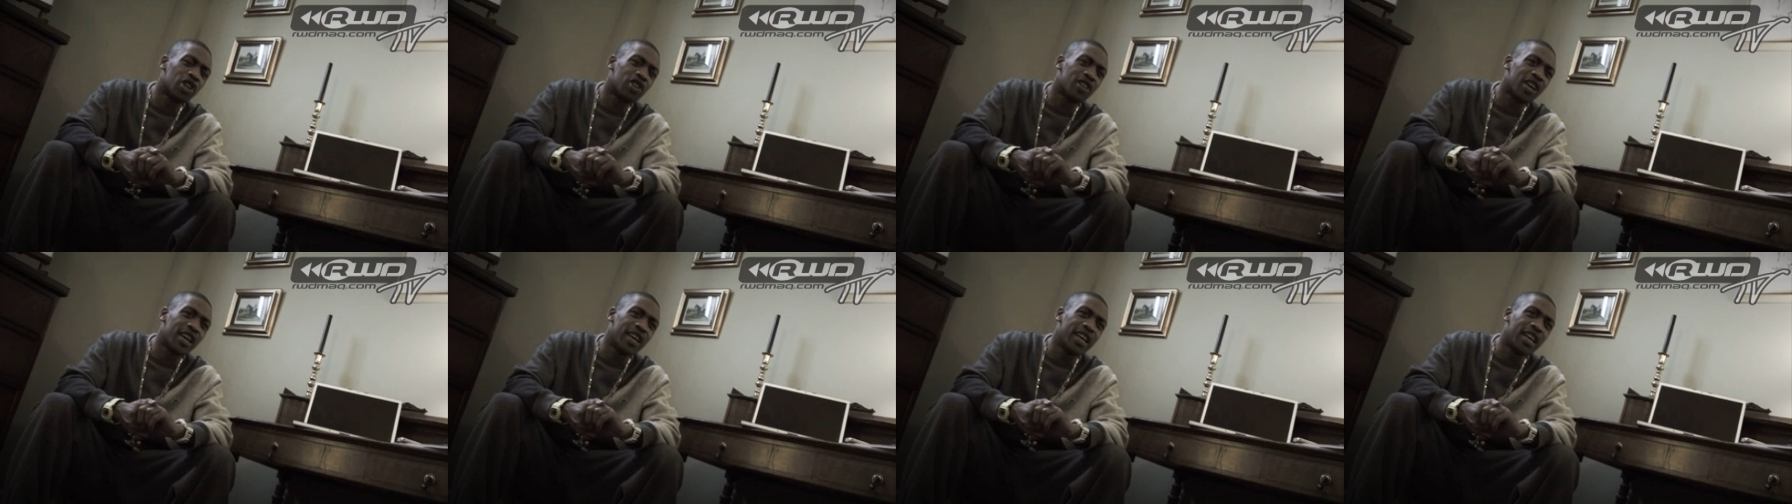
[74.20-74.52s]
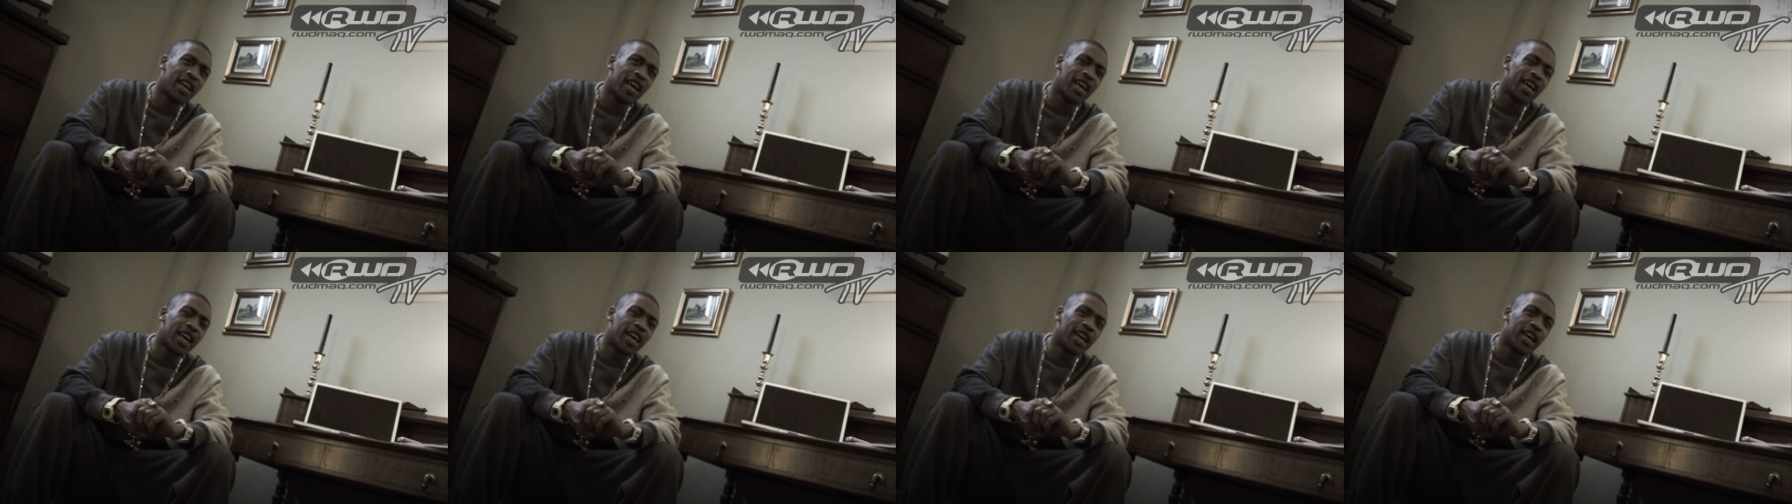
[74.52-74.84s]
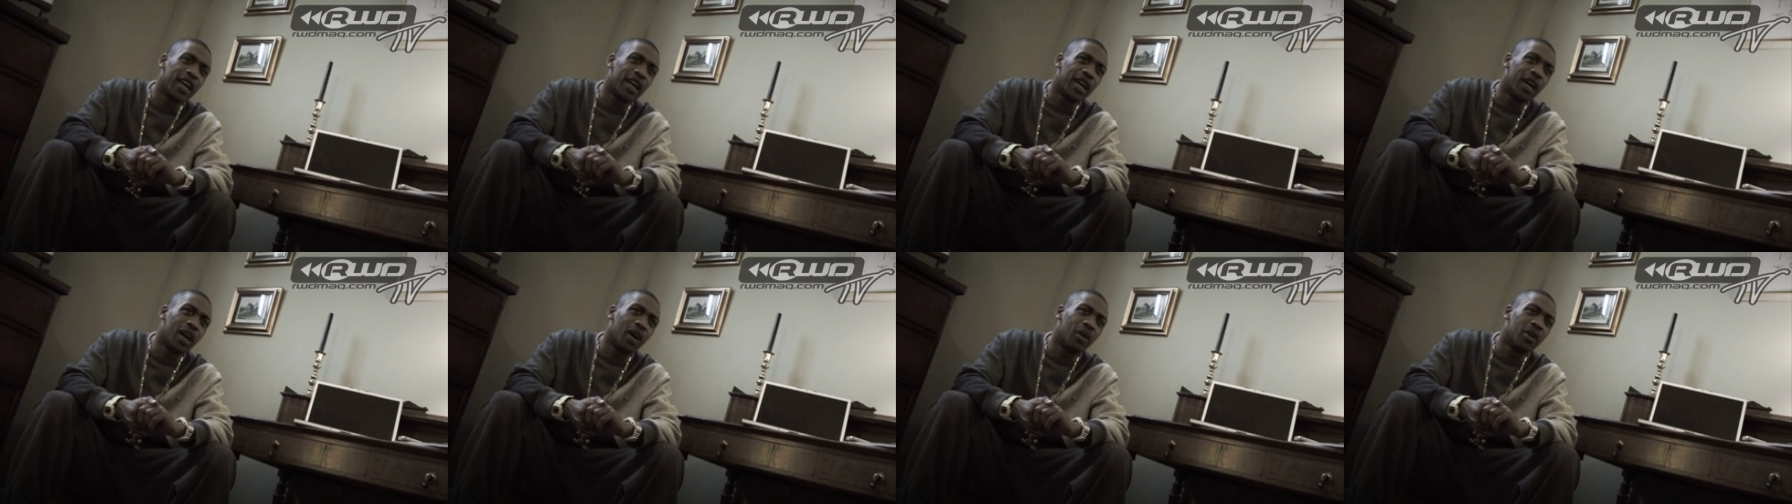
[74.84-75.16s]
just
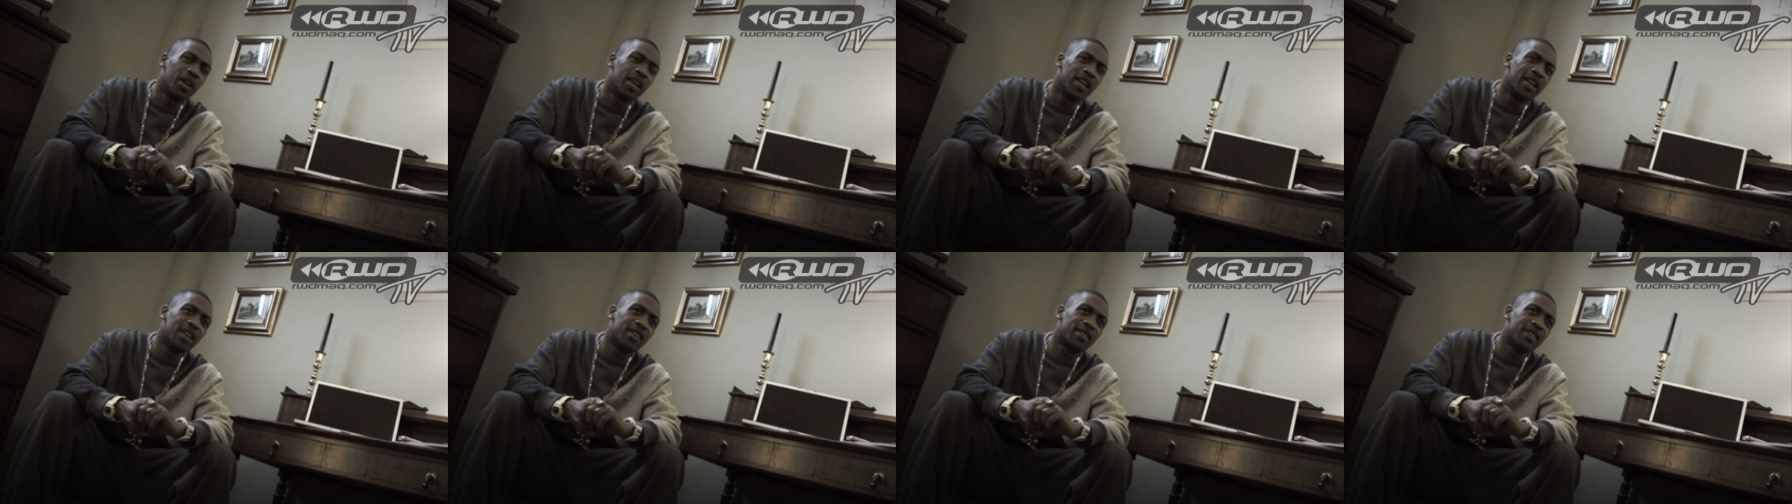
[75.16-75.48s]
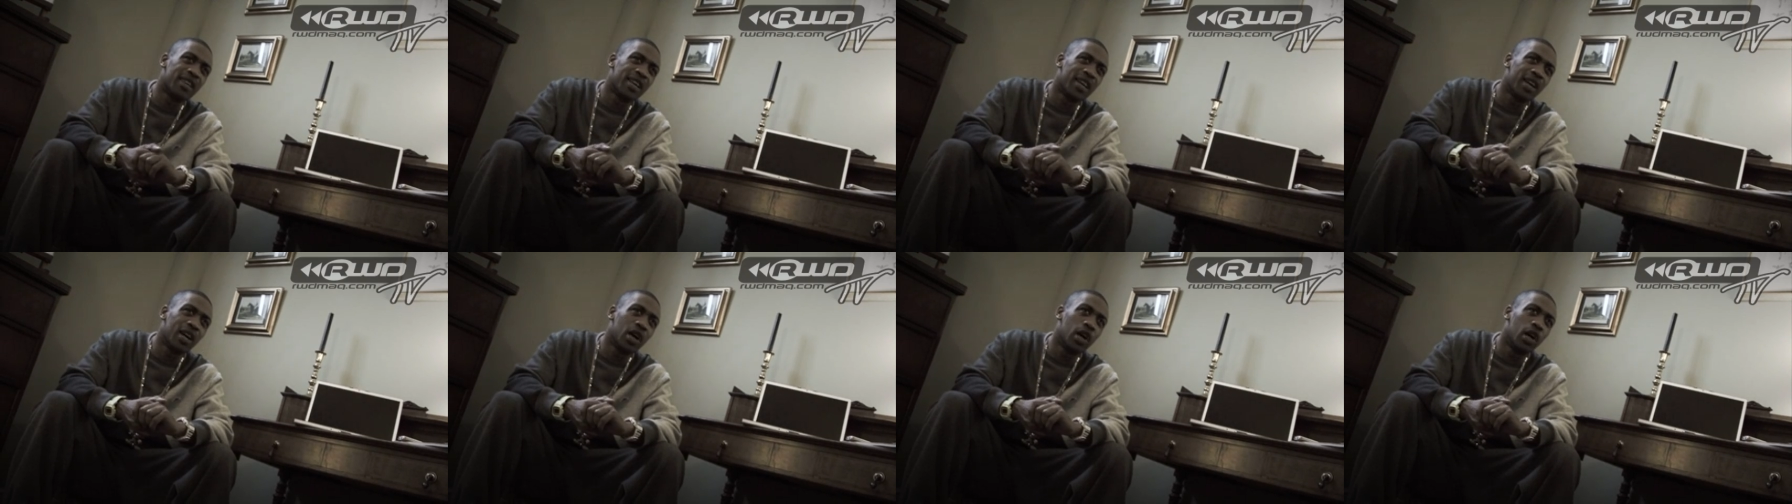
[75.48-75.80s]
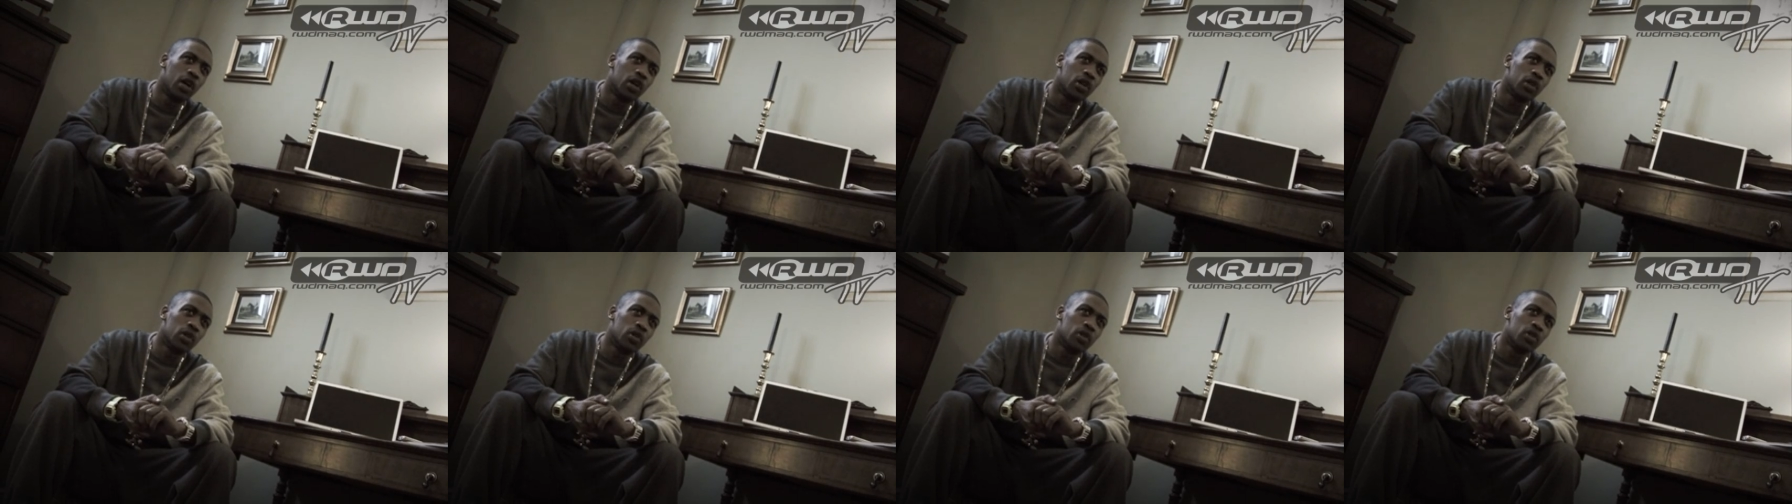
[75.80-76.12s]
AKA. I'll need it to hit
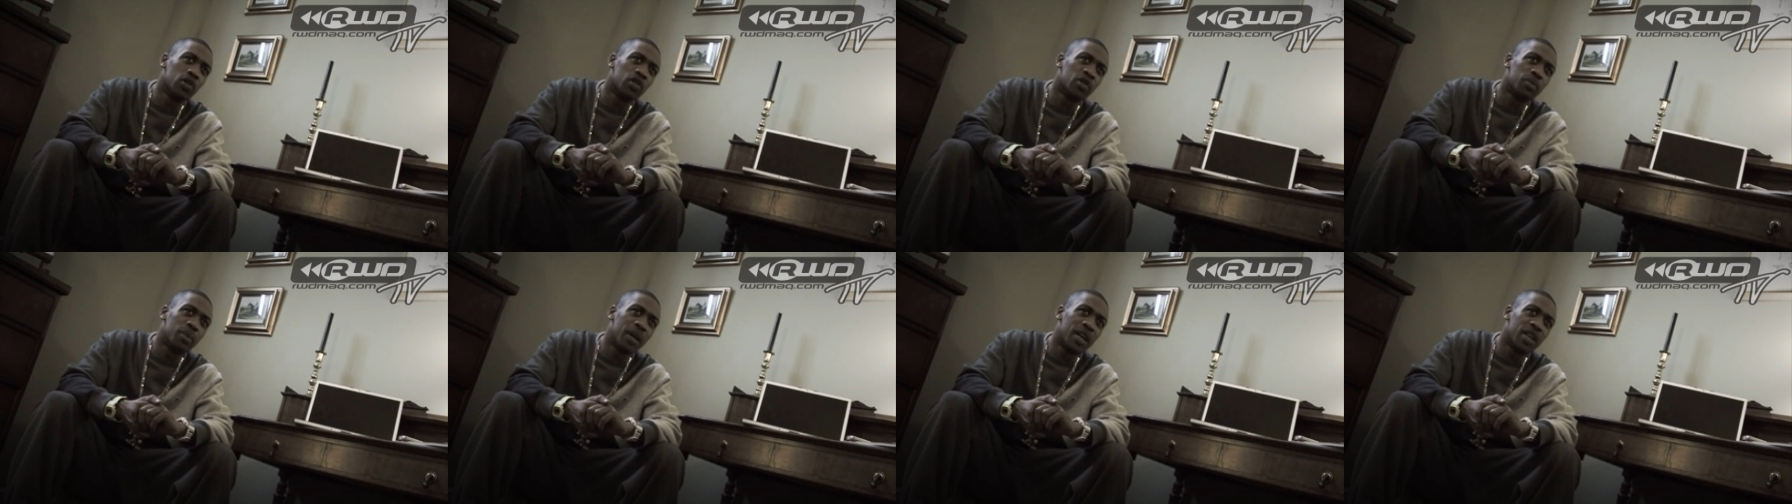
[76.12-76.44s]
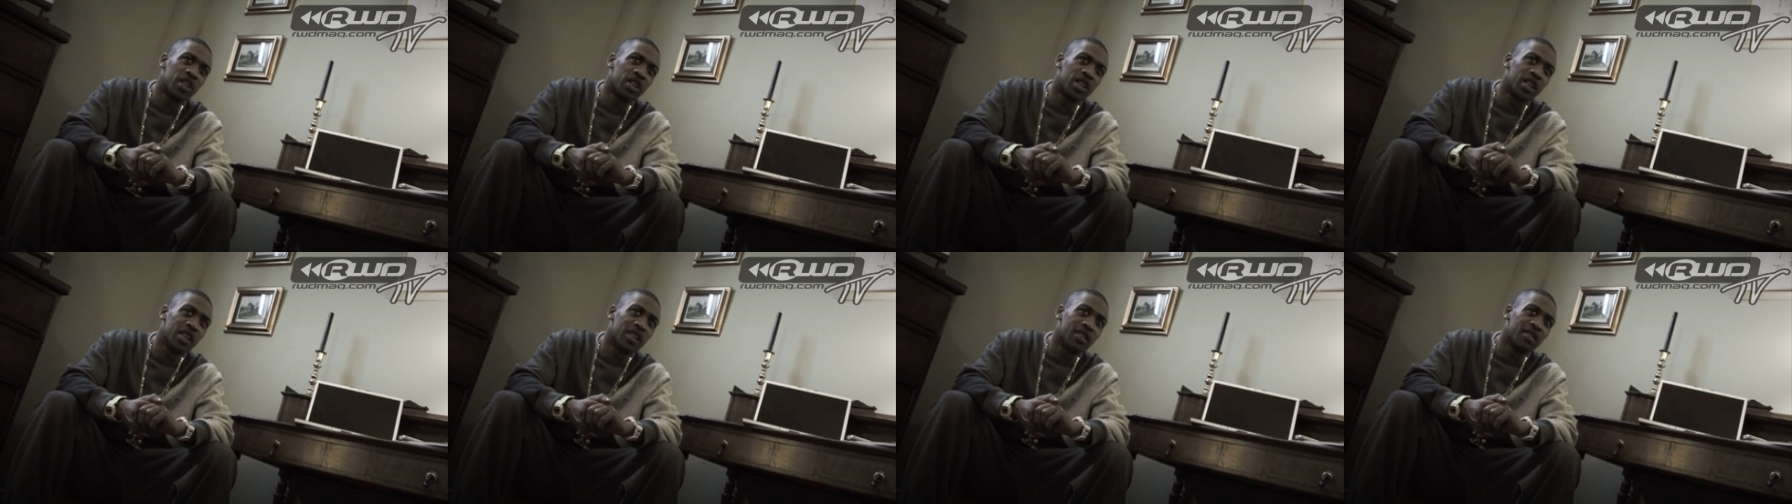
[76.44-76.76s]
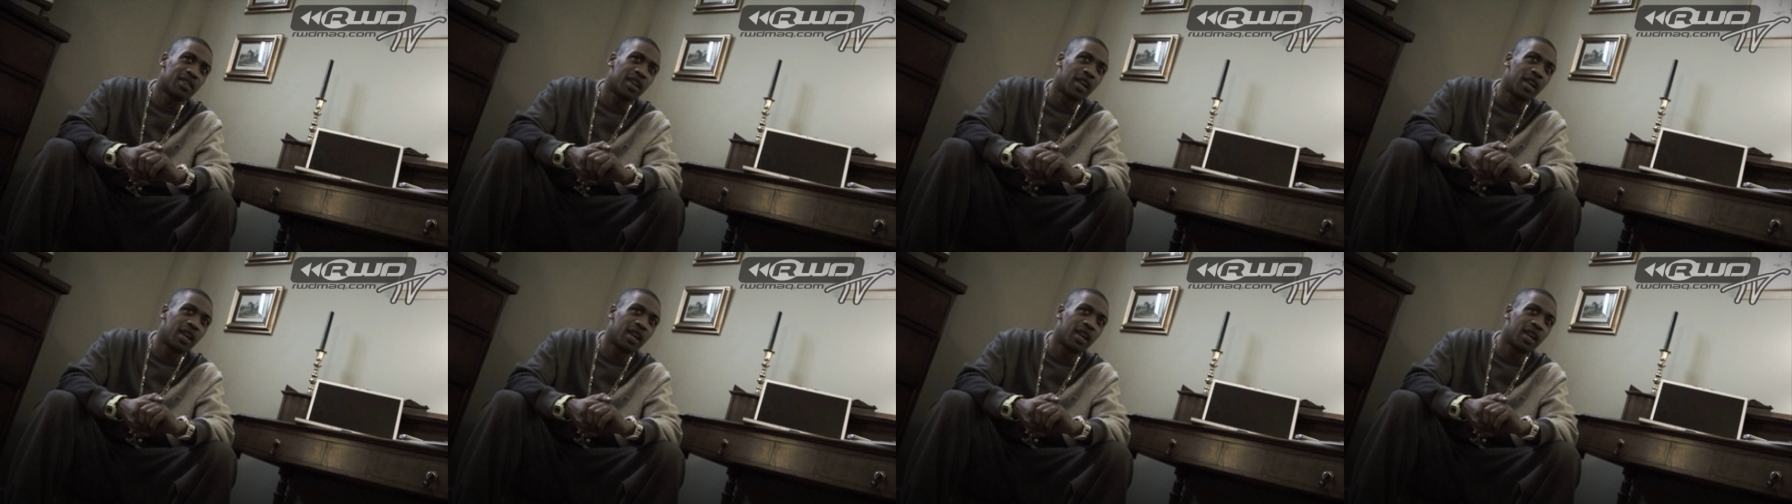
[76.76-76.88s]
hard on Smash Hits,